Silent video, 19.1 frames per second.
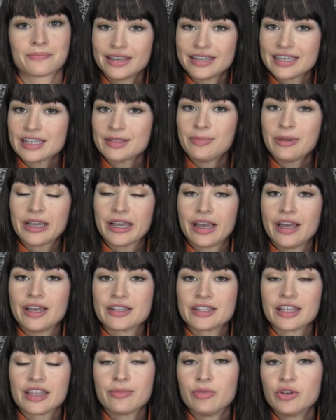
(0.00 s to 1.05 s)
This is
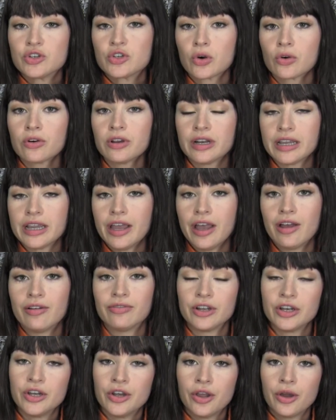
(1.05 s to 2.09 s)
because the majority
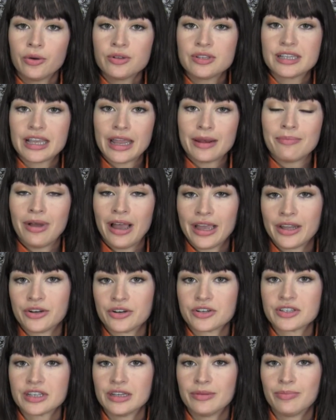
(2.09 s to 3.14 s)
of nodes and
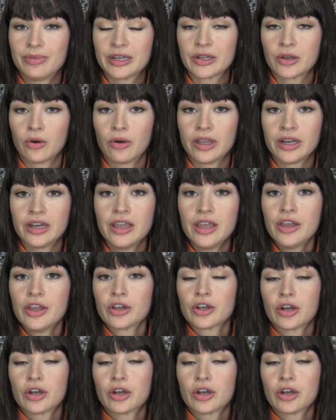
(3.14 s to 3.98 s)
miners in Bitcoin